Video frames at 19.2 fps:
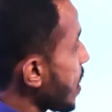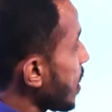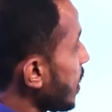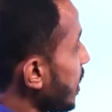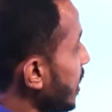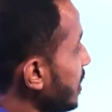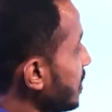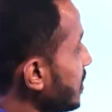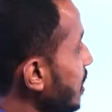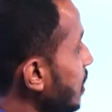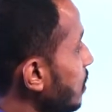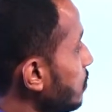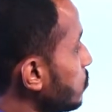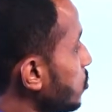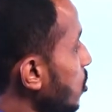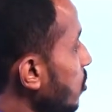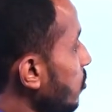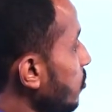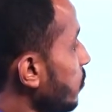in terms
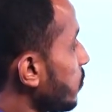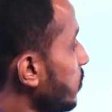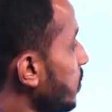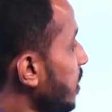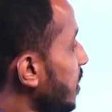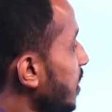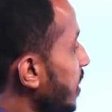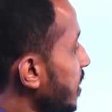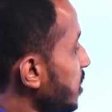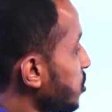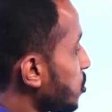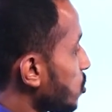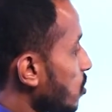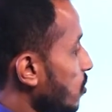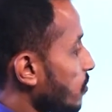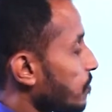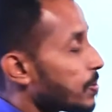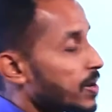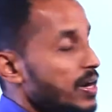of the nature
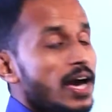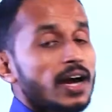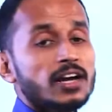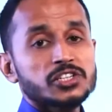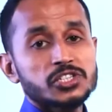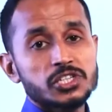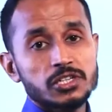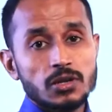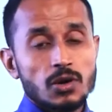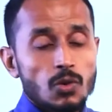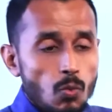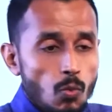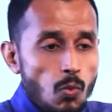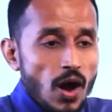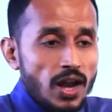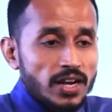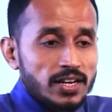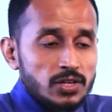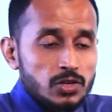of production.
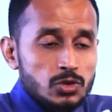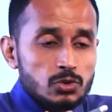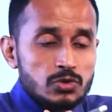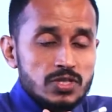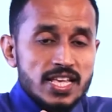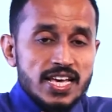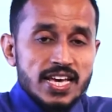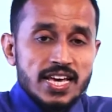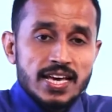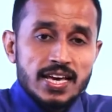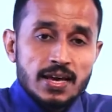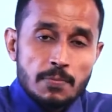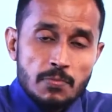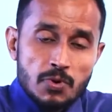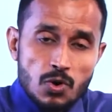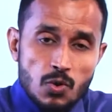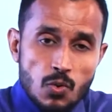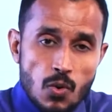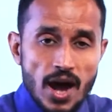What do they
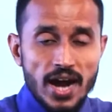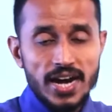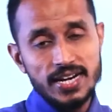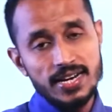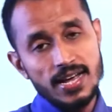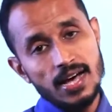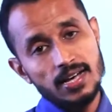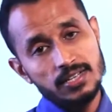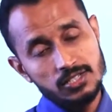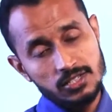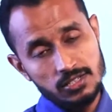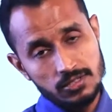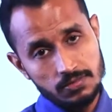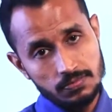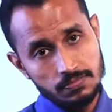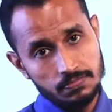provide us?